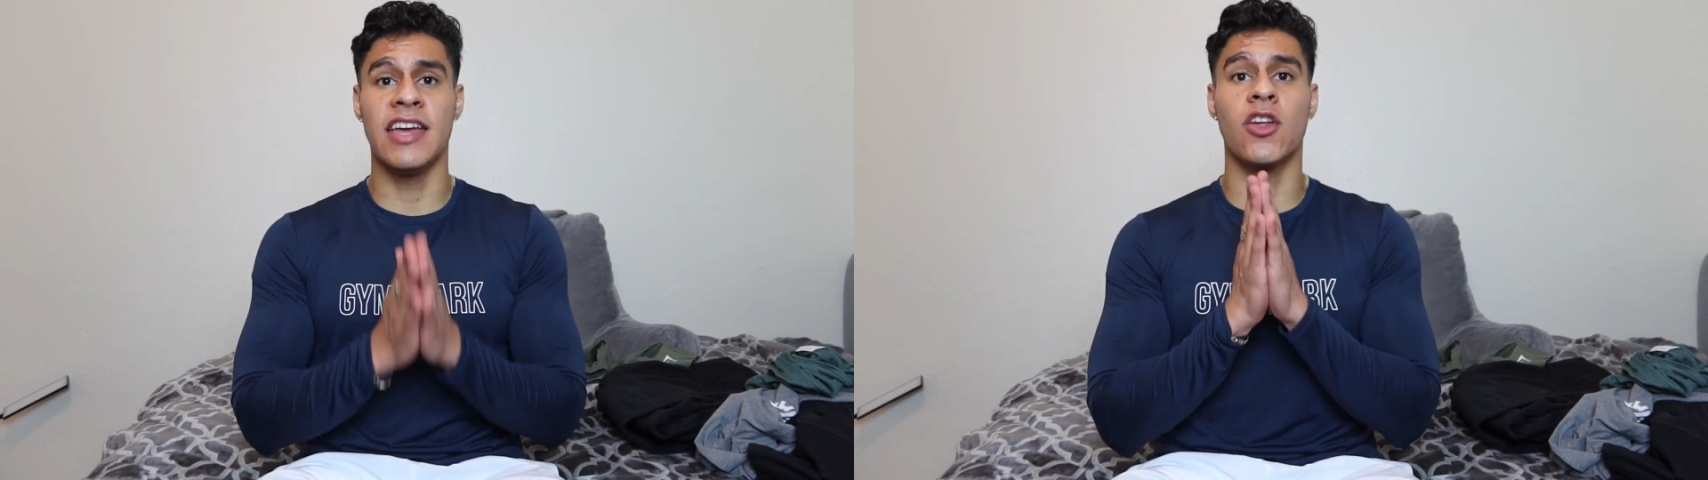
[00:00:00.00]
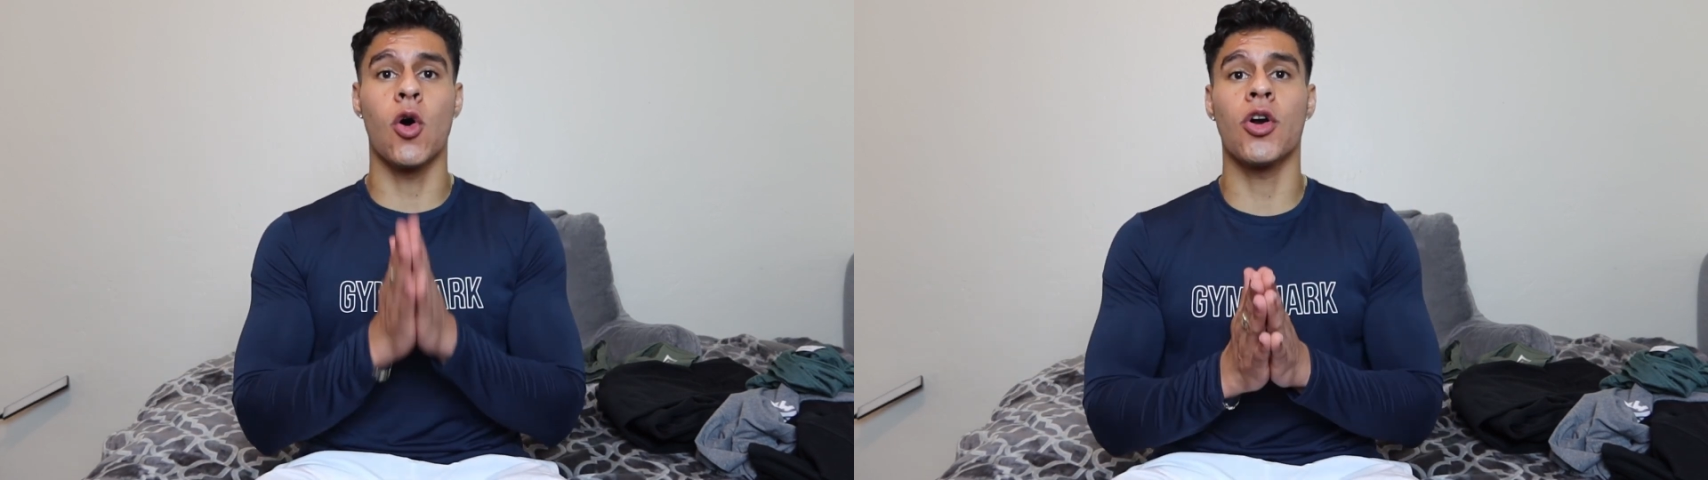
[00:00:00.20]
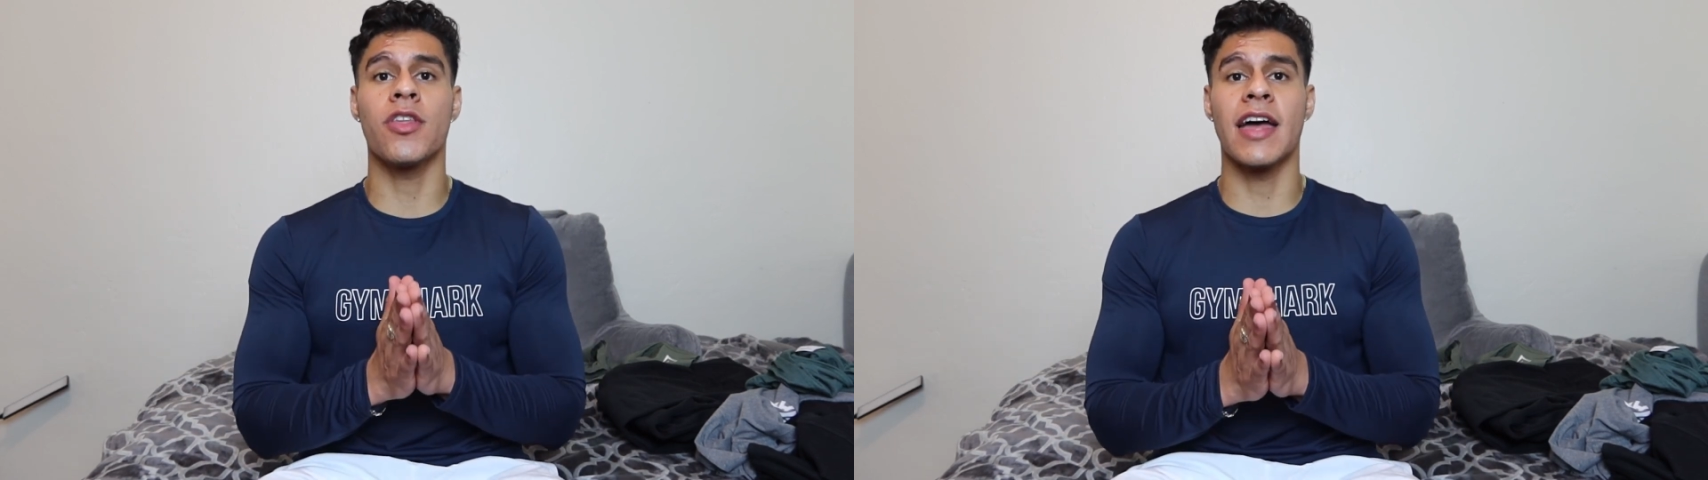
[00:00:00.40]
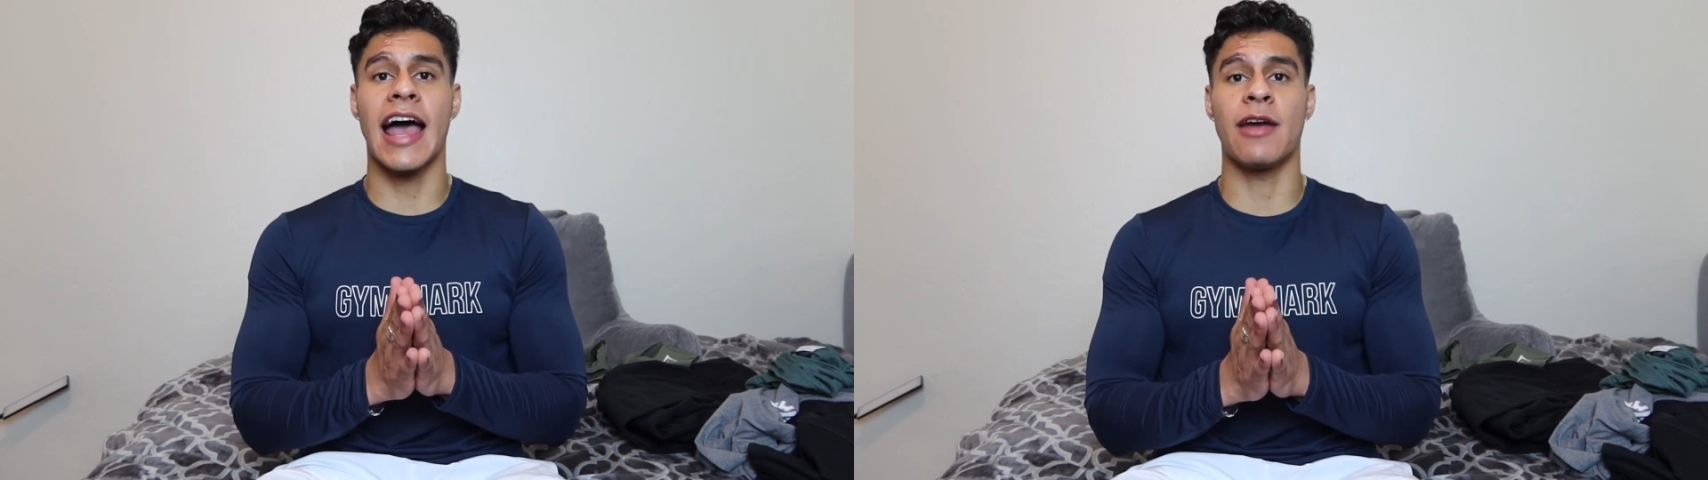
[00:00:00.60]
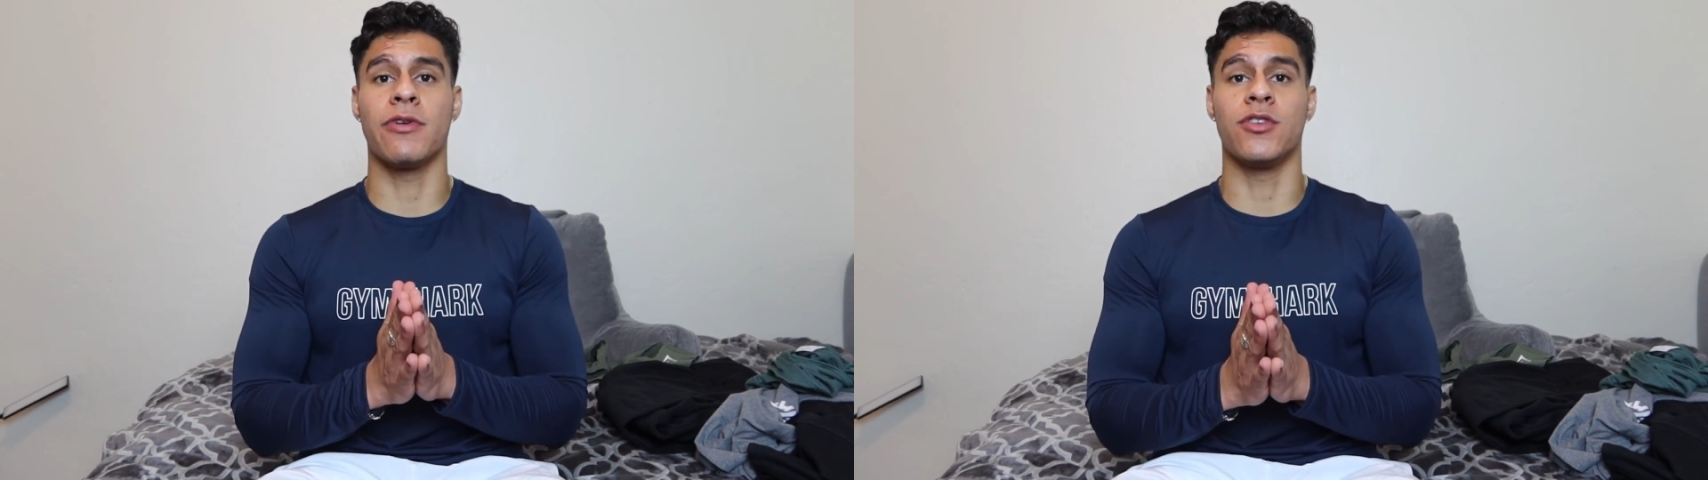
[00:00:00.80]
in the order
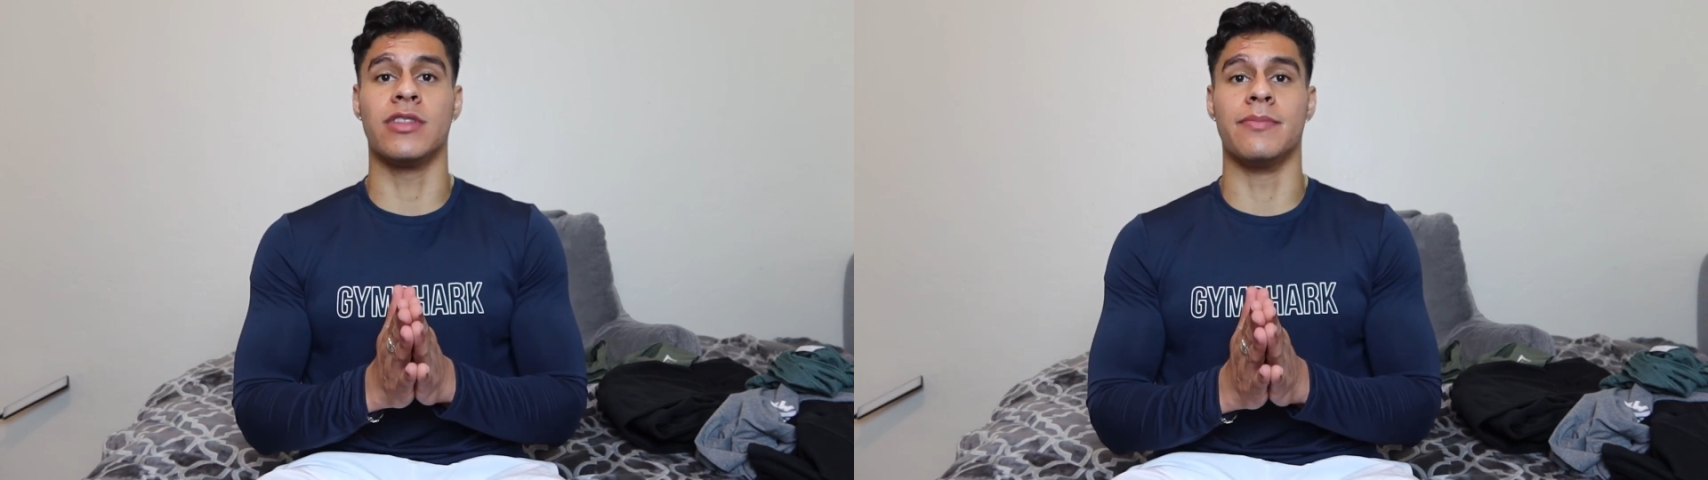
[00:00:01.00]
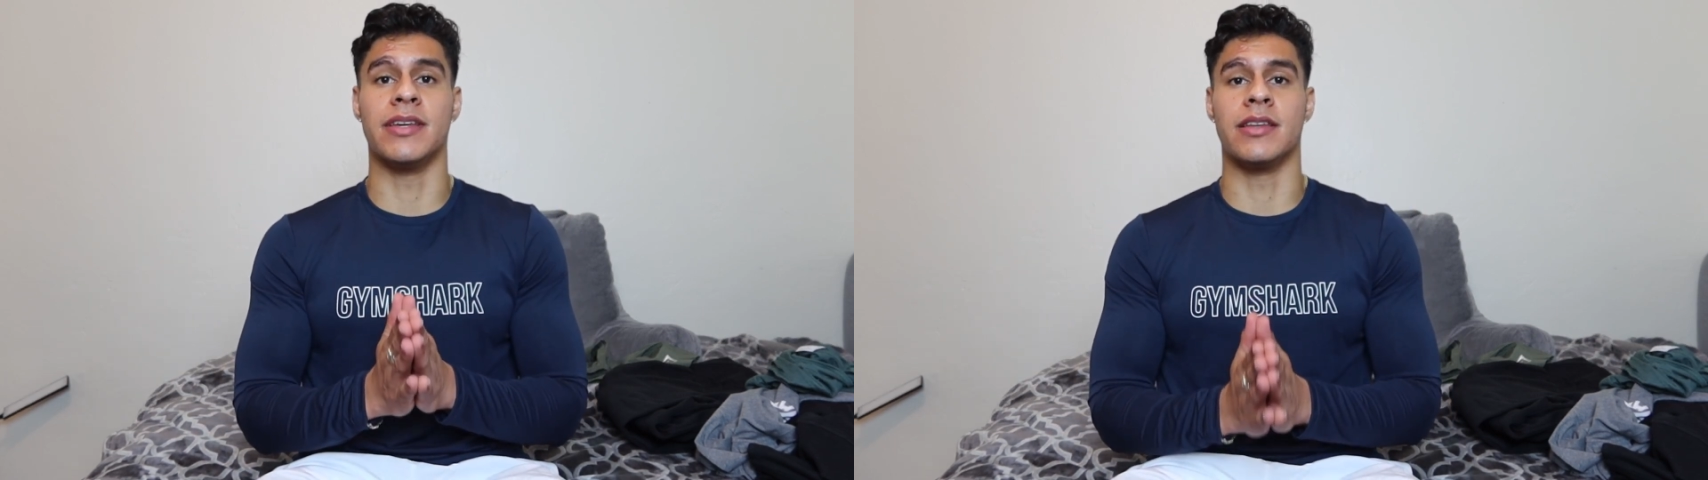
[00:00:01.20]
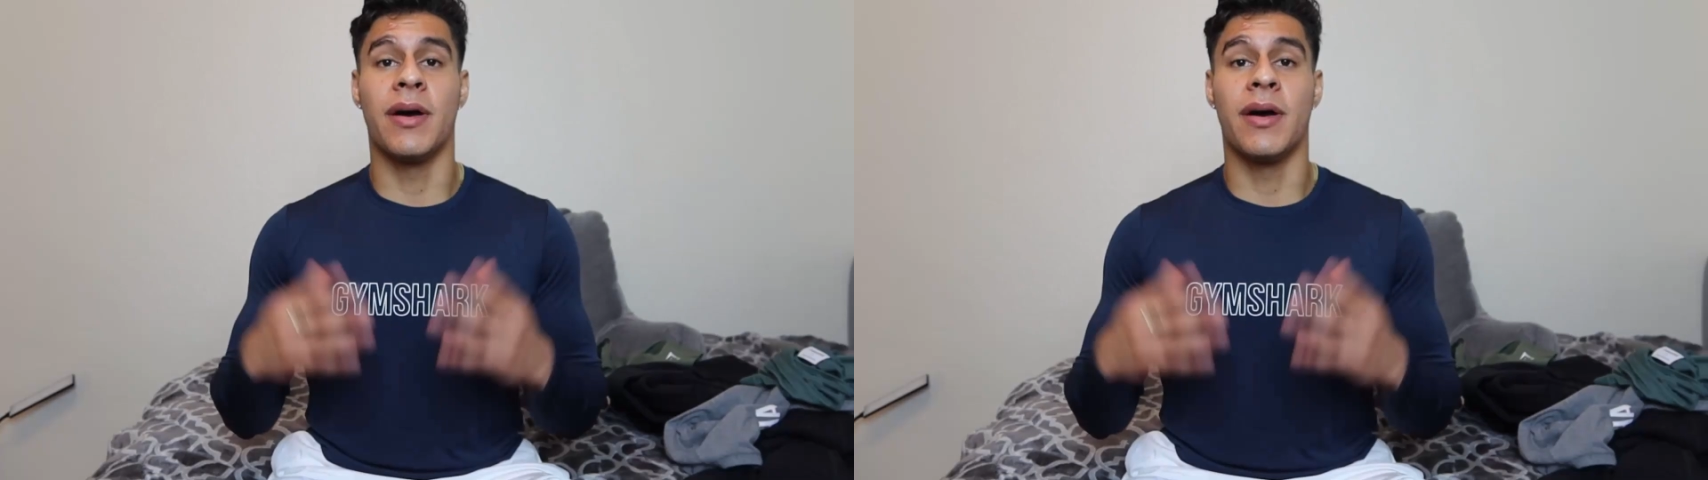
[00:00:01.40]
that I reviewed them in.